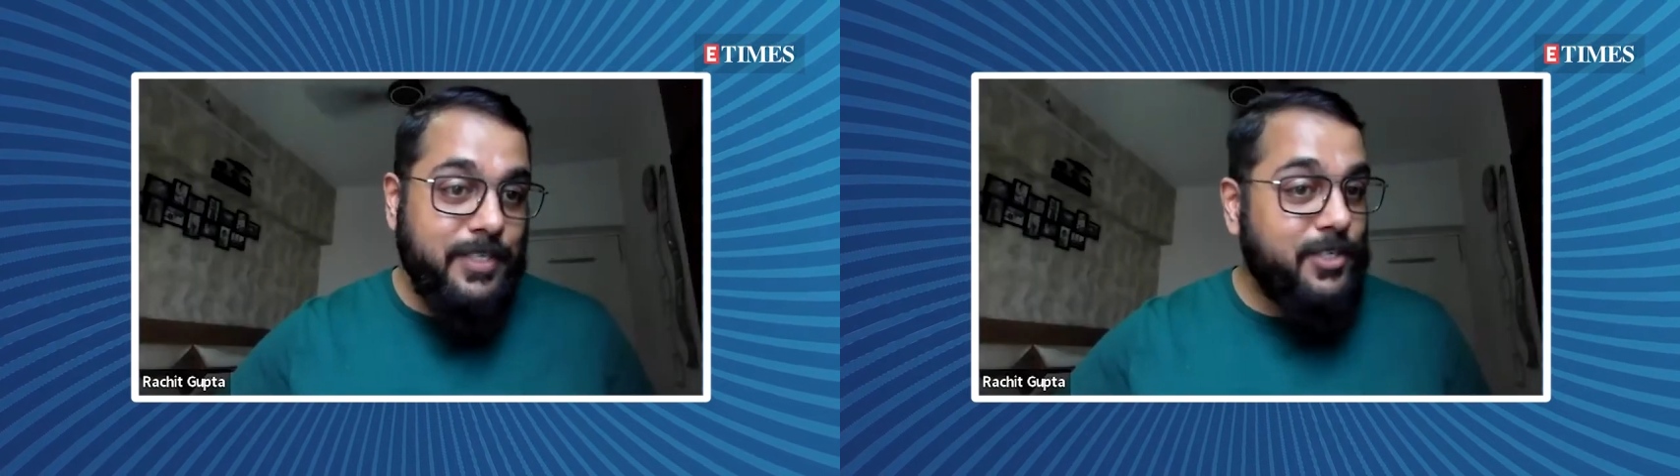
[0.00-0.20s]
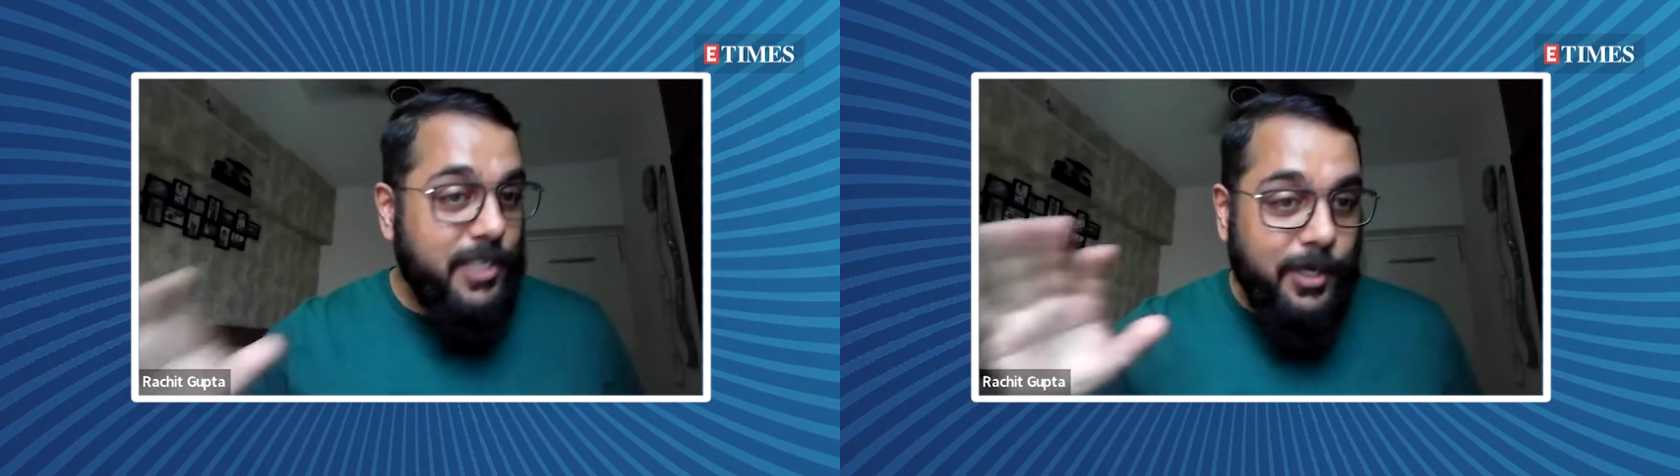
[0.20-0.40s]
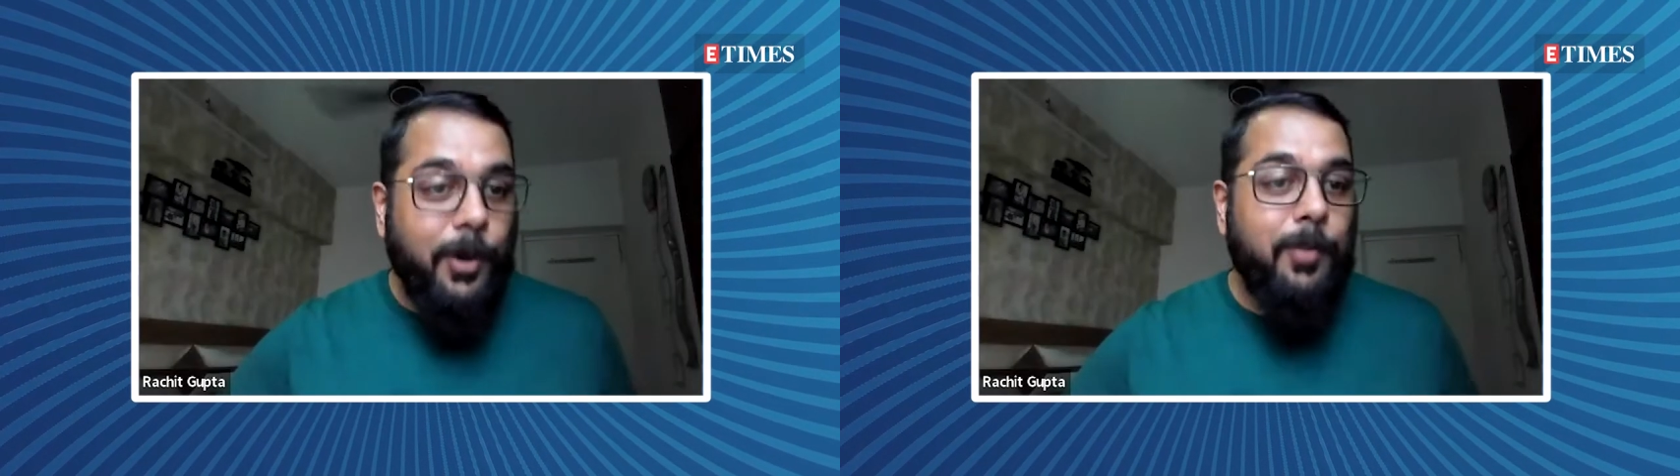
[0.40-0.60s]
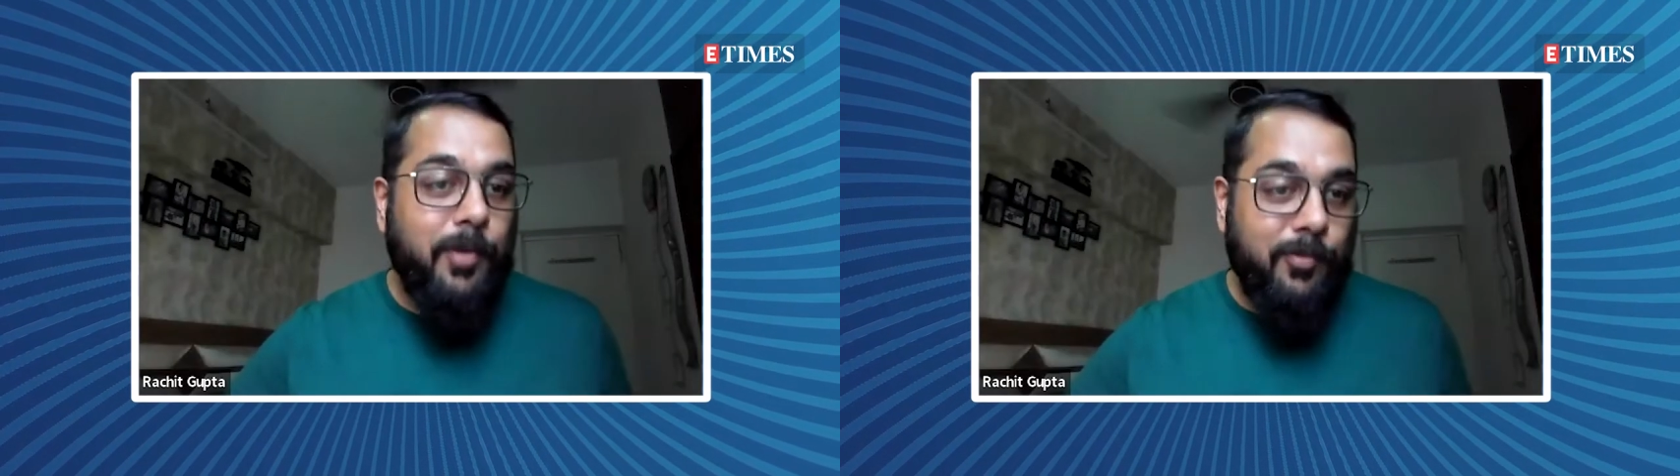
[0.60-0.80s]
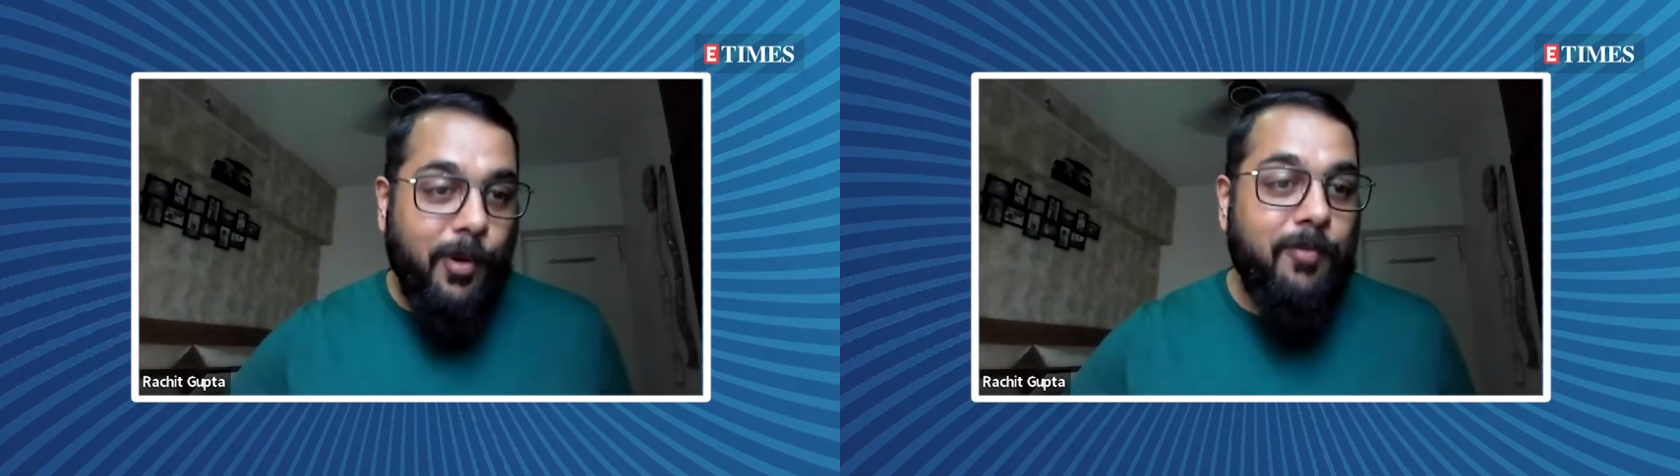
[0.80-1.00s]
which did not
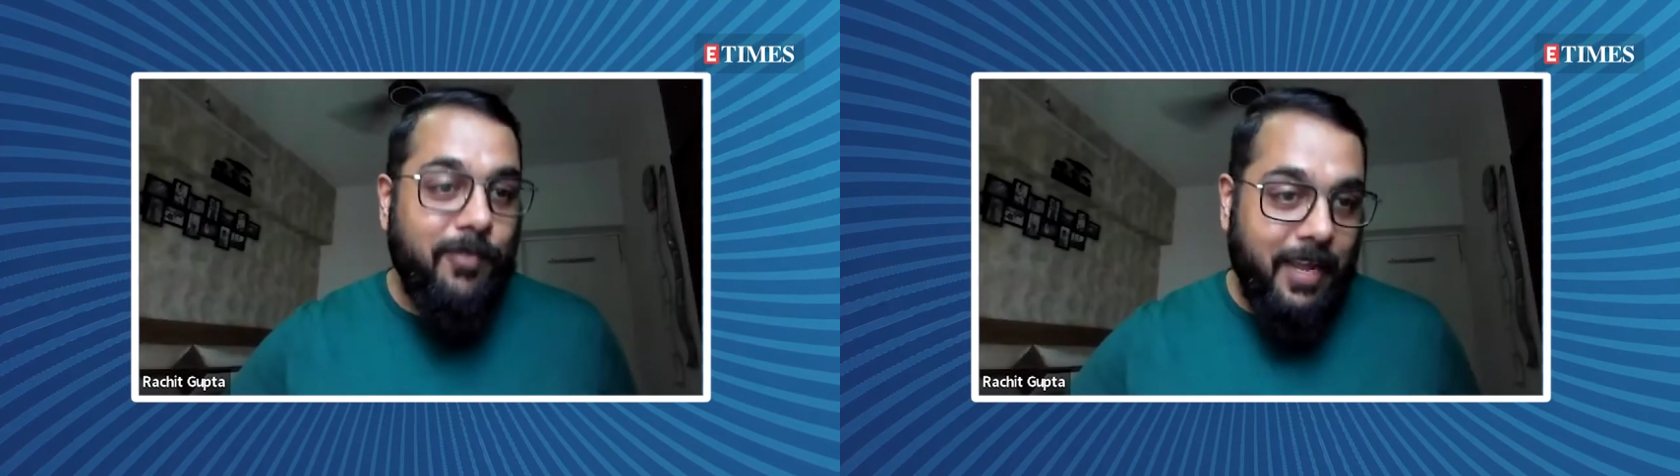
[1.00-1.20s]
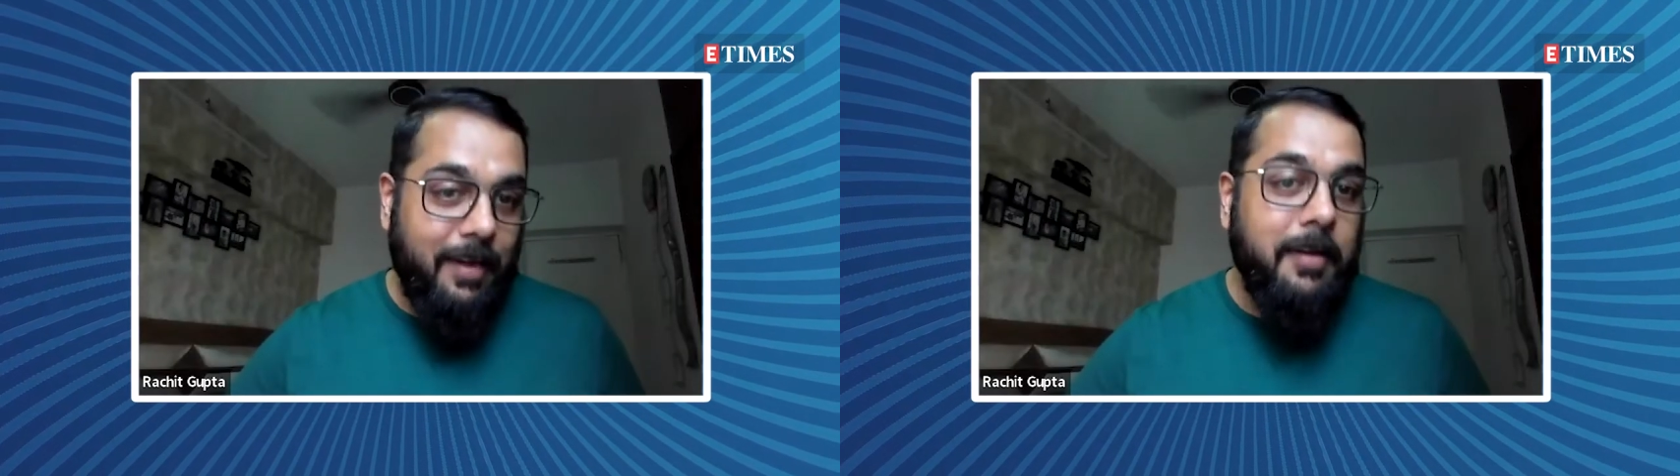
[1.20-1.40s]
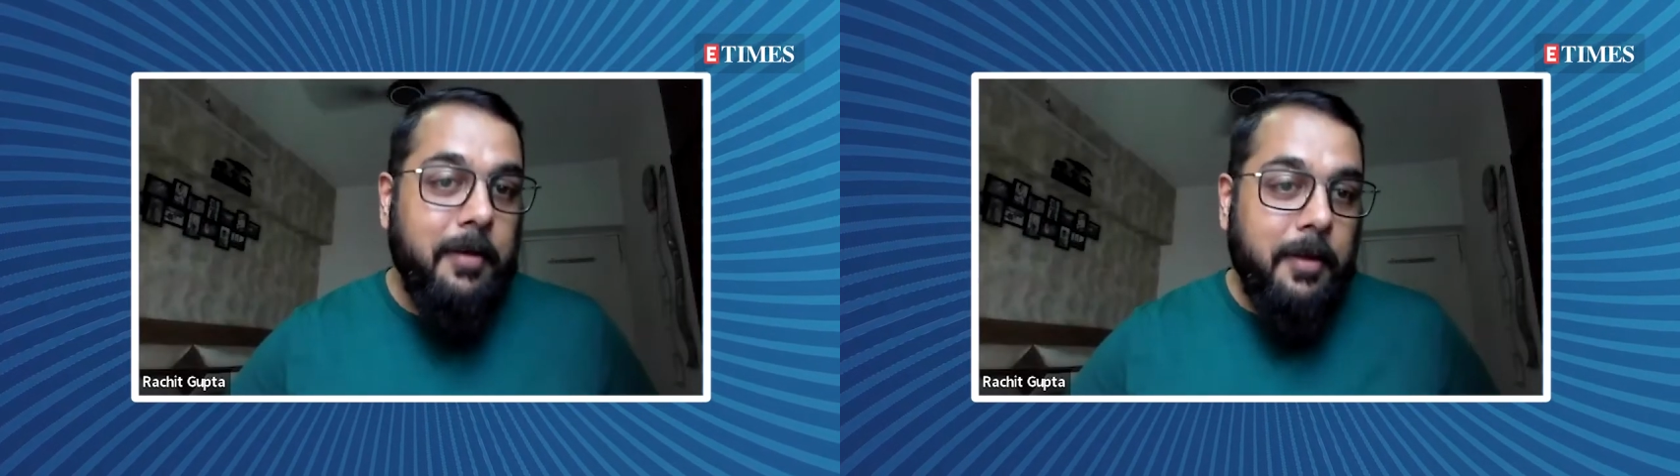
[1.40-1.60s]
perform well.